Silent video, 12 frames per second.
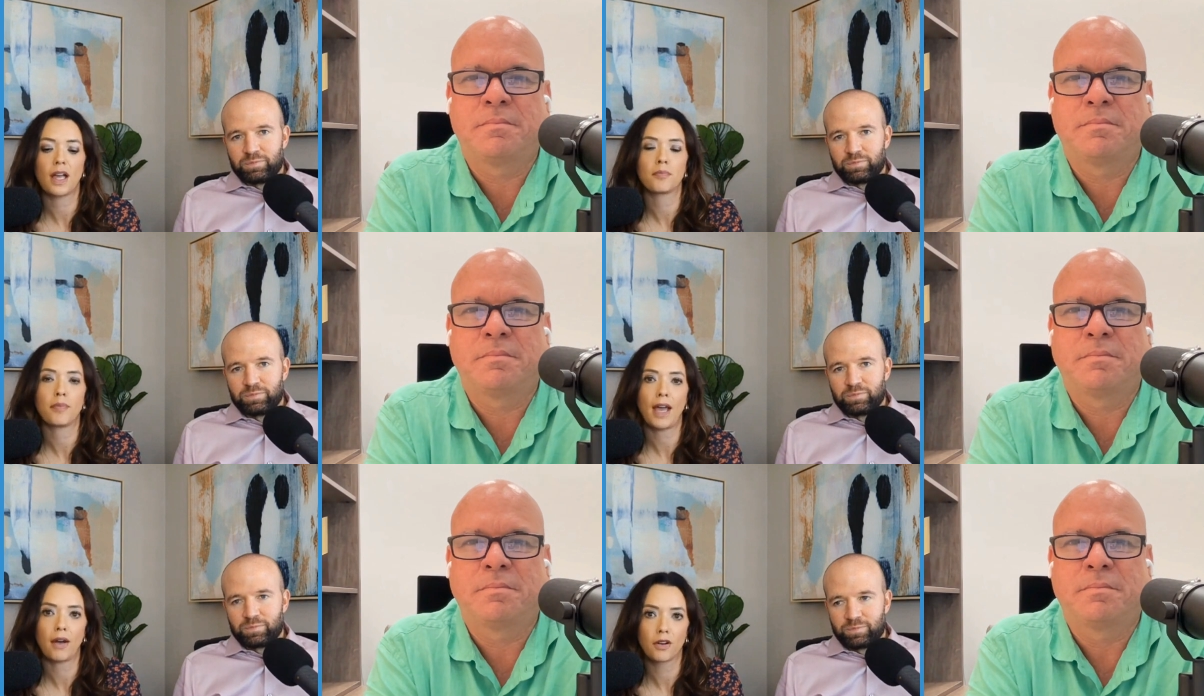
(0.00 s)
Speaker 1: and
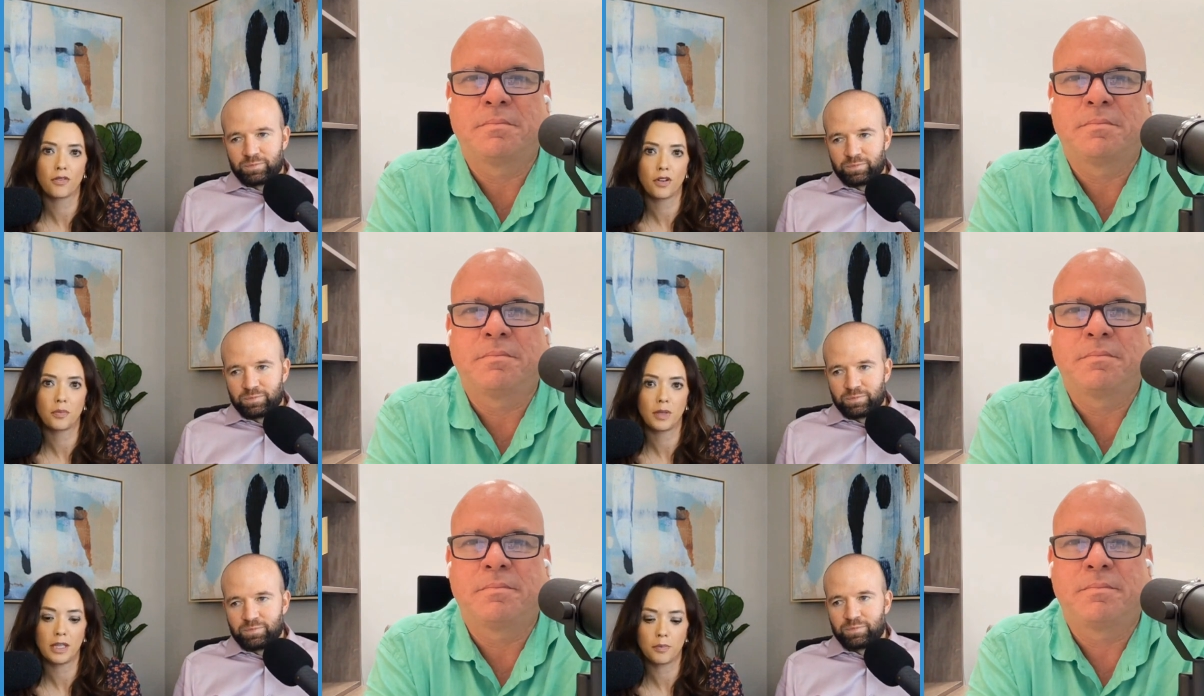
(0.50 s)

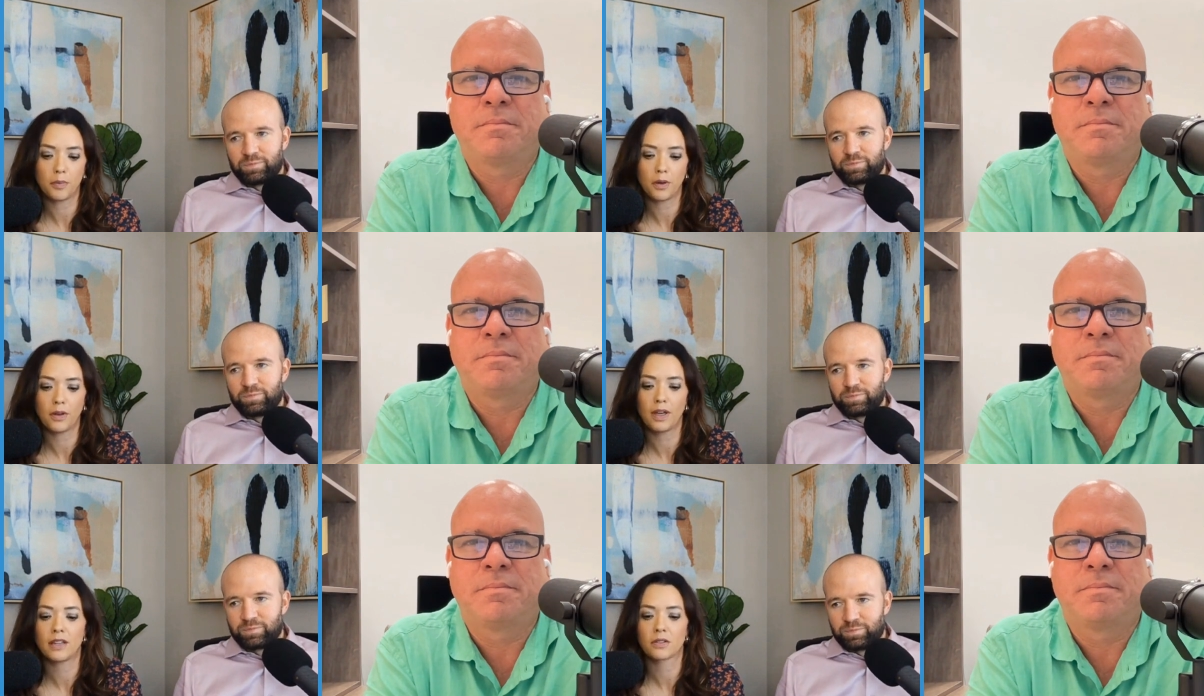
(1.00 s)
powerful
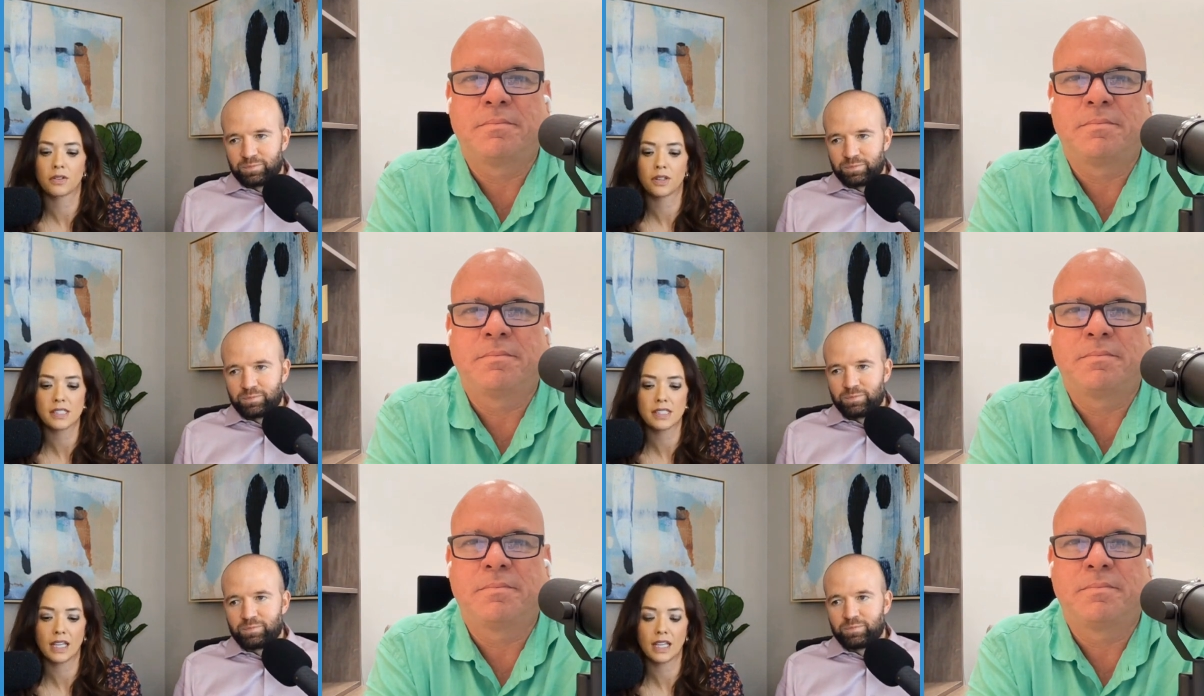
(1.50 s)
people in the real
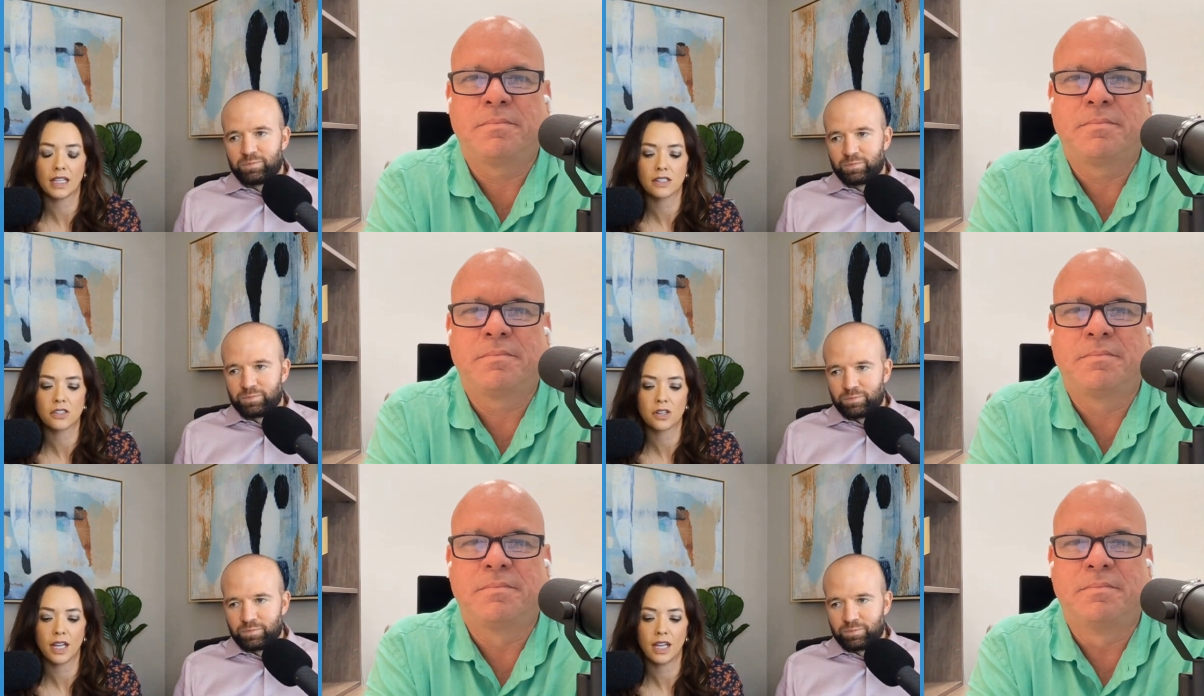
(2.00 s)
estate
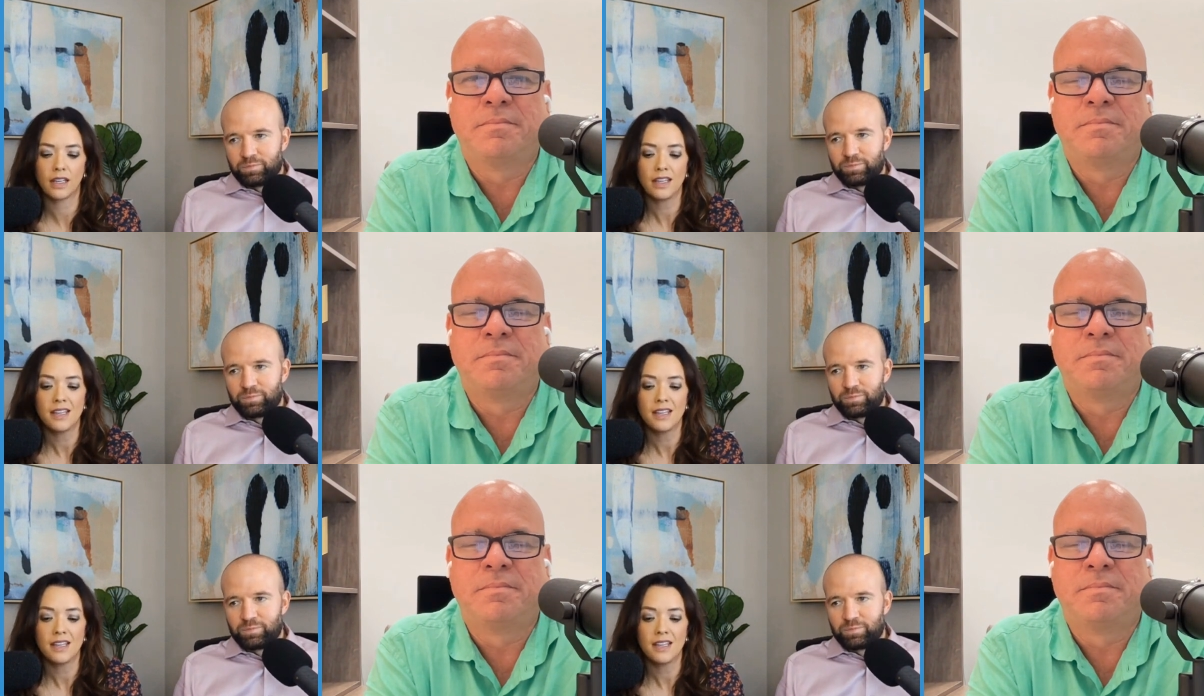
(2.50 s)
industry.